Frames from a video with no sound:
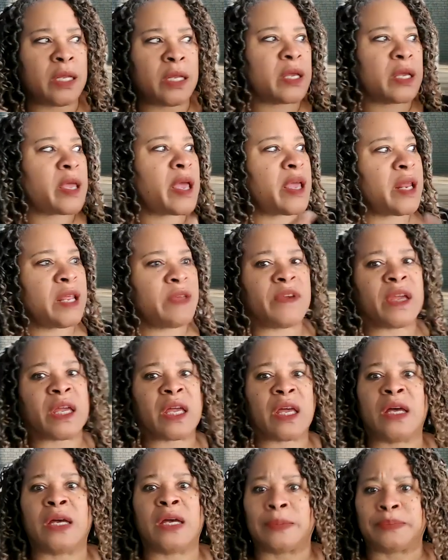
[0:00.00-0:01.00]
Nina can't
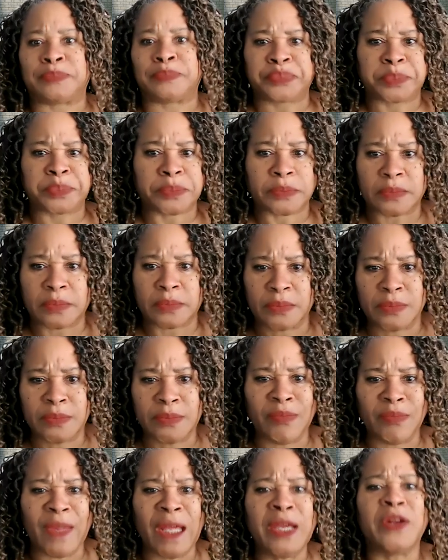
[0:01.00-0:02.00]
even come
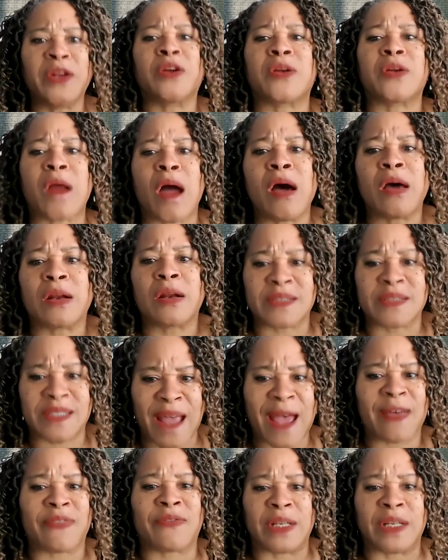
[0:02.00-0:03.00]
and her daughter's
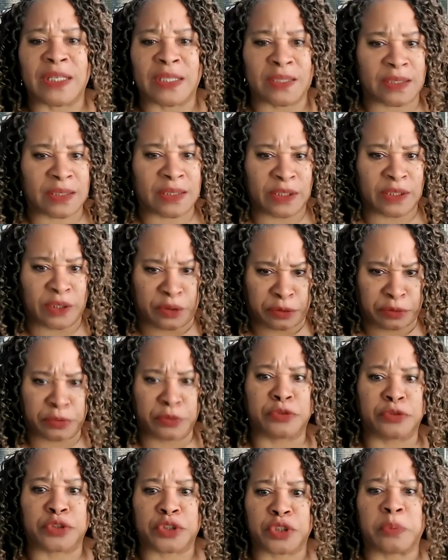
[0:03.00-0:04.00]
having this
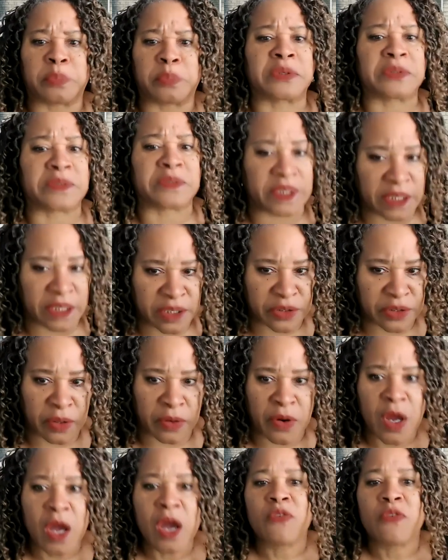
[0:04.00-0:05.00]
crucial
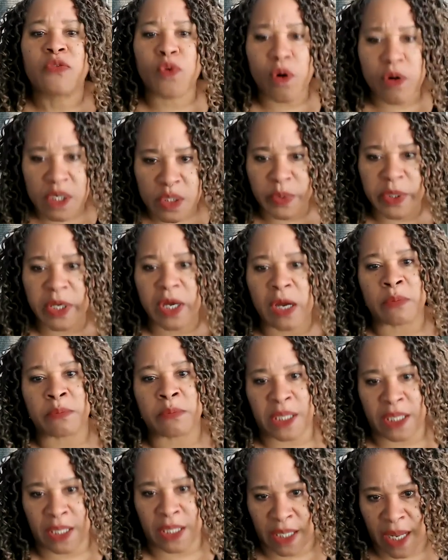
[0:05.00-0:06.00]
procedure? Of course, we're going
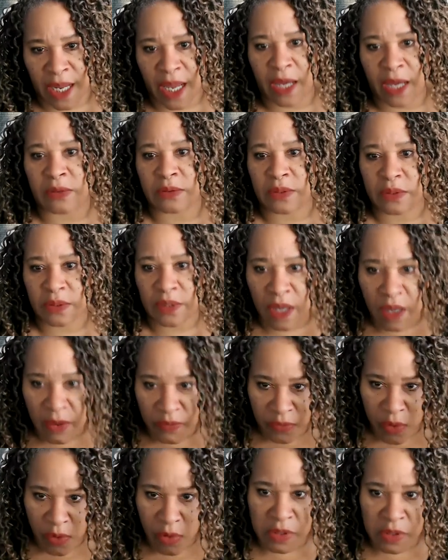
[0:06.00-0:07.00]
to be in the house.
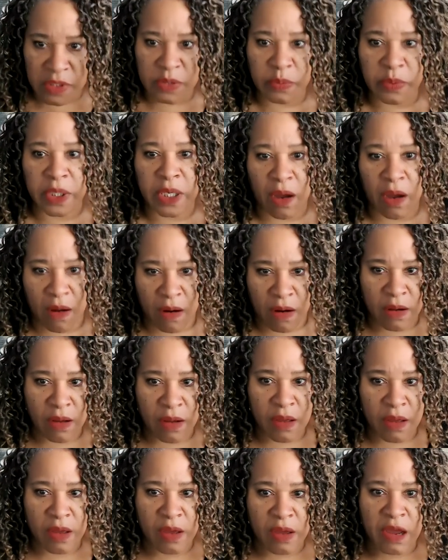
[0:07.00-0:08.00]
Of course, we are.
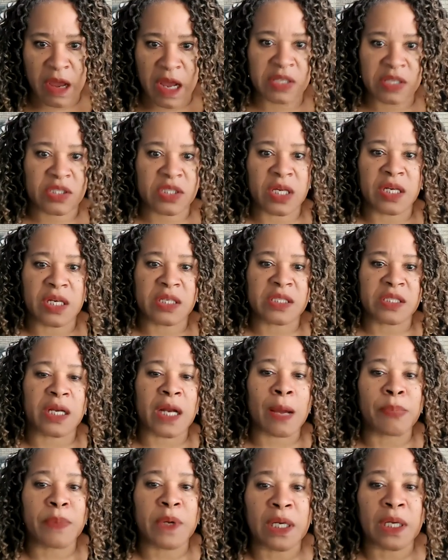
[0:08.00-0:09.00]
And Sonny
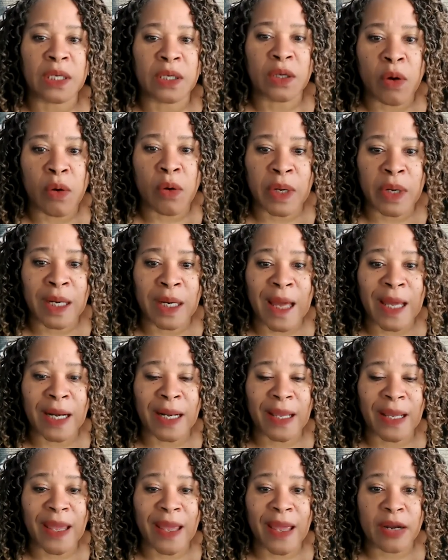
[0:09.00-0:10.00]
said, I'm going to go and light
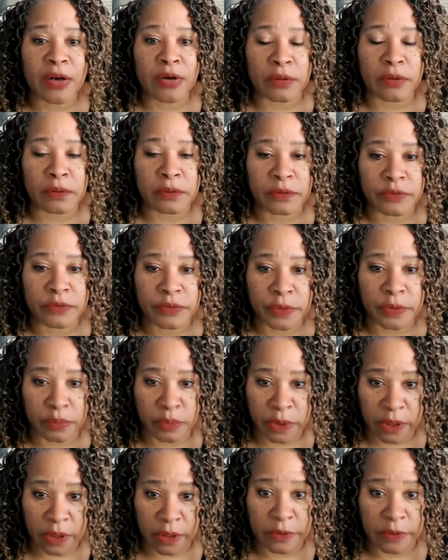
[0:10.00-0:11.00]
a candle for
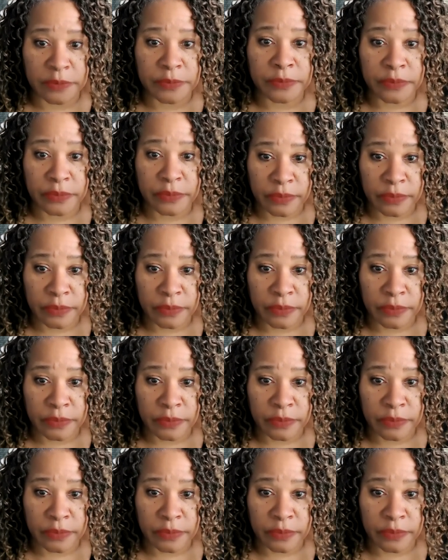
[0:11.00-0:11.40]
Willow.